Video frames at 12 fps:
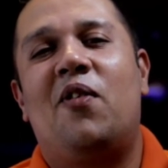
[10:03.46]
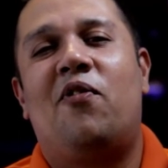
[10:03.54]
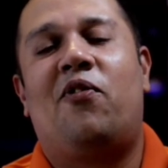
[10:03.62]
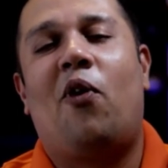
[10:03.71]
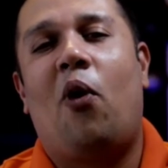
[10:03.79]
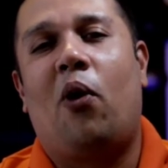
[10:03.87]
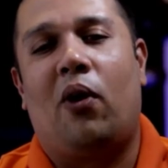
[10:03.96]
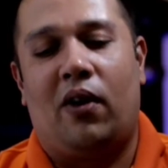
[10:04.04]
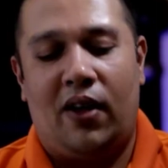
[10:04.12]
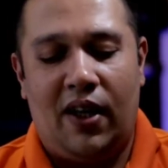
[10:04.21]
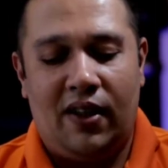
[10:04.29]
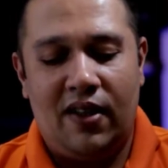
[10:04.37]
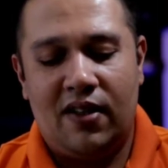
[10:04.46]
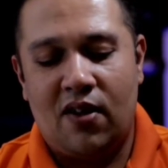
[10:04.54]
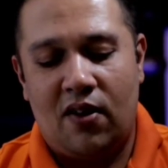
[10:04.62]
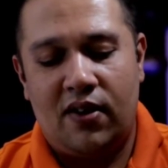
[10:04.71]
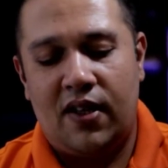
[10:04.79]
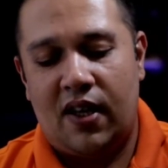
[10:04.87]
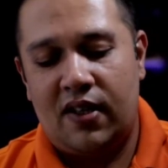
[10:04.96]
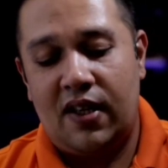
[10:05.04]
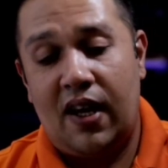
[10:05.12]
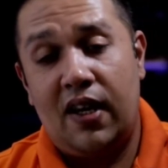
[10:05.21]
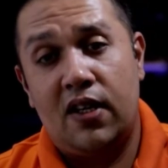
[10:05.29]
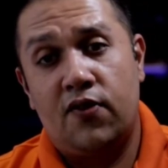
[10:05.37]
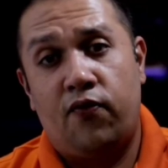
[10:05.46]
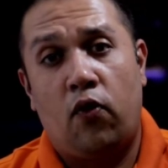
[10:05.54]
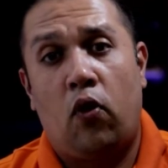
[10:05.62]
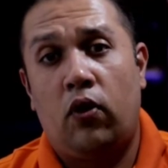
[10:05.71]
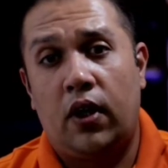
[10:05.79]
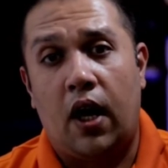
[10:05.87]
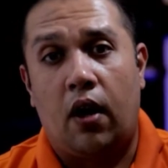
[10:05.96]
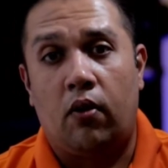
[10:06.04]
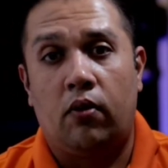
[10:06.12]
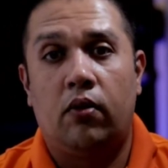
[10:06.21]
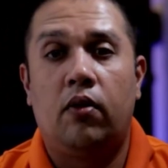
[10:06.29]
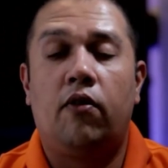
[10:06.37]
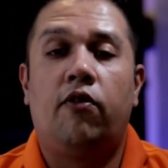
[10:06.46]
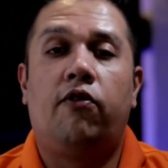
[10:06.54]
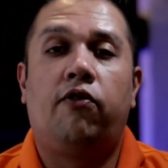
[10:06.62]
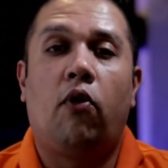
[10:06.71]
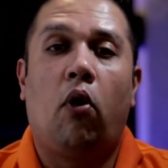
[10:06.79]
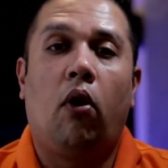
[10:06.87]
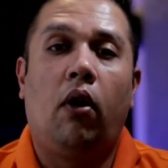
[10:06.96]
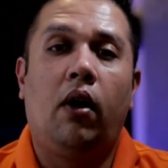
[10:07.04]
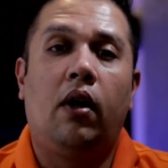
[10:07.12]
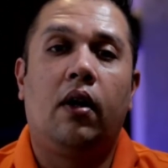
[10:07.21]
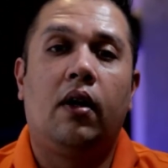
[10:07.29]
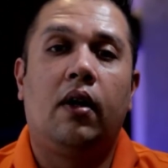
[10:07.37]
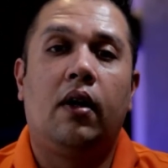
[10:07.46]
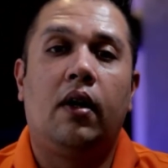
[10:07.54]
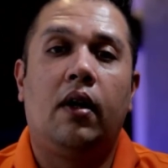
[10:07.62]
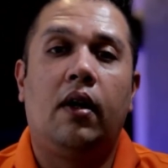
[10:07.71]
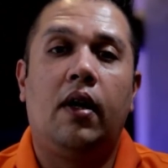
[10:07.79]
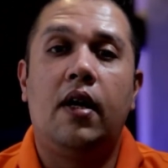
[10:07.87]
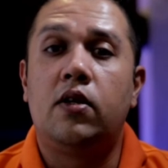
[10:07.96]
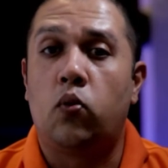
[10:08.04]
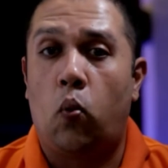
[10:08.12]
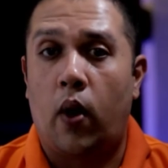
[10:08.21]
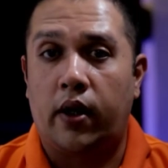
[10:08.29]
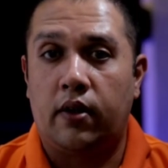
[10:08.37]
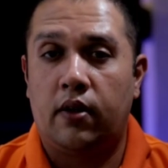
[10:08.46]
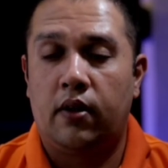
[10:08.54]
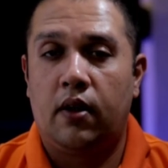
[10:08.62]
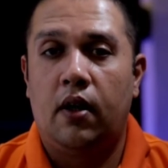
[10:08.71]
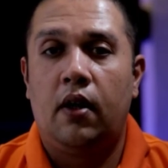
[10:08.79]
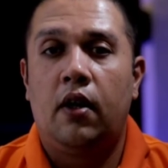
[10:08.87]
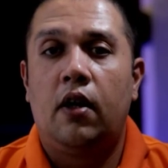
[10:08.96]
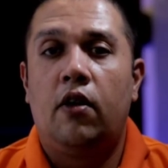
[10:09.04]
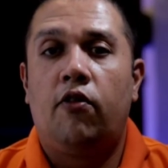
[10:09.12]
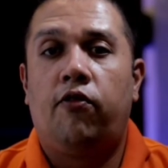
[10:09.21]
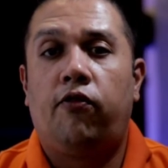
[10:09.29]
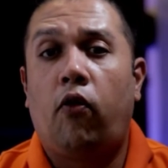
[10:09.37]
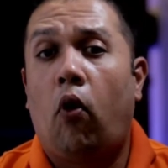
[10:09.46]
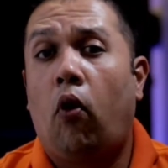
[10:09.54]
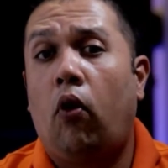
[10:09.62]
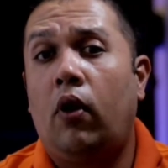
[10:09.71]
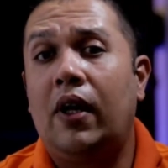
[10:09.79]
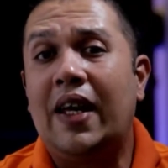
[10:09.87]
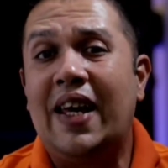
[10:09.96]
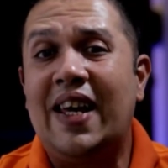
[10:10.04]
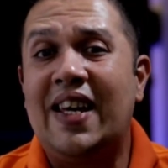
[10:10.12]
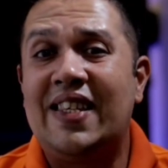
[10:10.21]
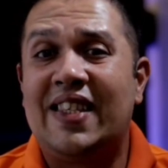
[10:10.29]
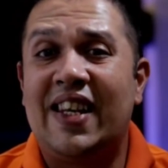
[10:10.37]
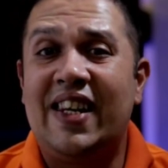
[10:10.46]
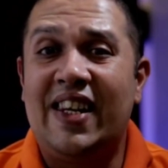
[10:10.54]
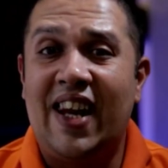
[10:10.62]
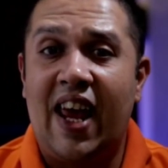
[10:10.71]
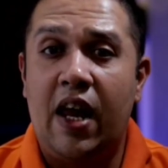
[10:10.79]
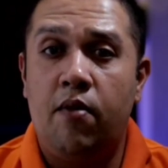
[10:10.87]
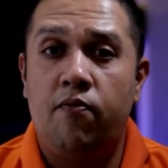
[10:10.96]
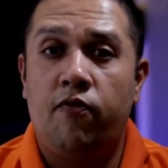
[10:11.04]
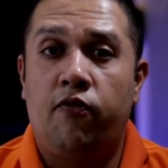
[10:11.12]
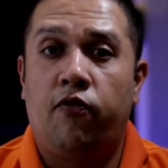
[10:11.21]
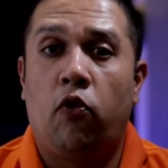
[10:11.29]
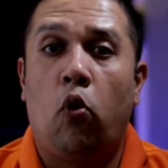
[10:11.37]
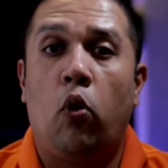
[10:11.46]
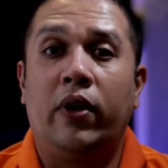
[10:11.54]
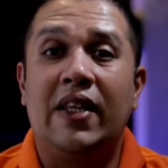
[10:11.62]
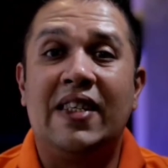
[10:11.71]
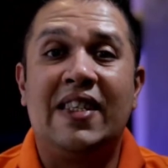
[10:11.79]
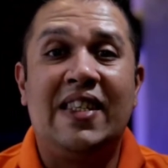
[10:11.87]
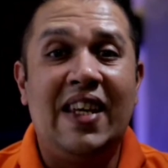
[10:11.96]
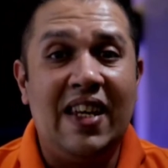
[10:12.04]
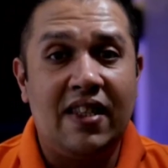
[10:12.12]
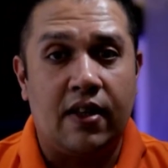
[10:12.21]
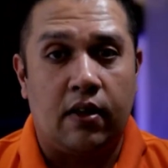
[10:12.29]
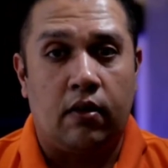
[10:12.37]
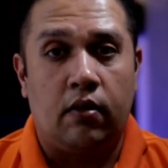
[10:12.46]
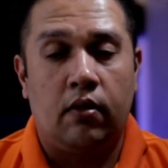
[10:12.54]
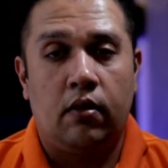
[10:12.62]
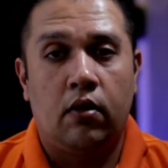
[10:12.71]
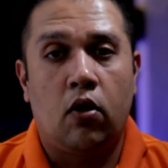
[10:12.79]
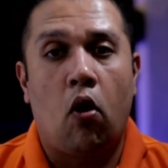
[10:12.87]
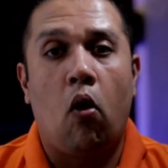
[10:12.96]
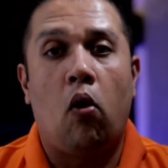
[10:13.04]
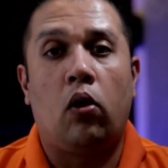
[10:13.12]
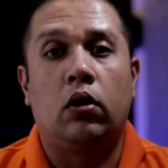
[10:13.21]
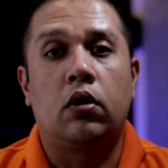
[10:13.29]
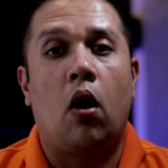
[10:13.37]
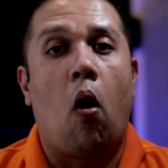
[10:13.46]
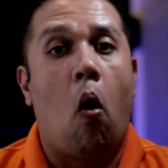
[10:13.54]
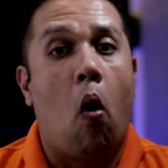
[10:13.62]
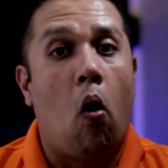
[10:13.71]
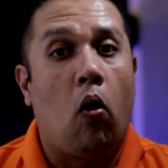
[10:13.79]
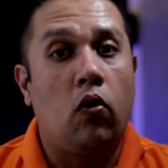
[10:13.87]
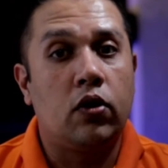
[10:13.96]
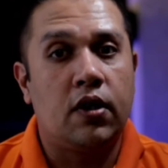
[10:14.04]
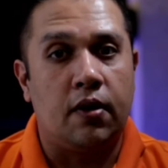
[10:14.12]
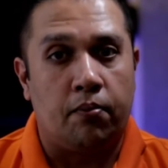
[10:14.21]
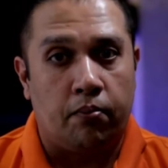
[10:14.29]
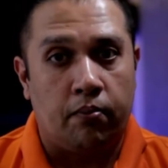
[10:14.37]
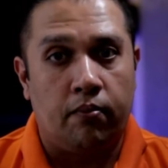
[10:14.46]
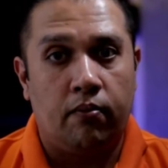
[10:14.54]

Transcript: Fall, in this context, it is fall now. Fall is what? fall is the name for the season called autumn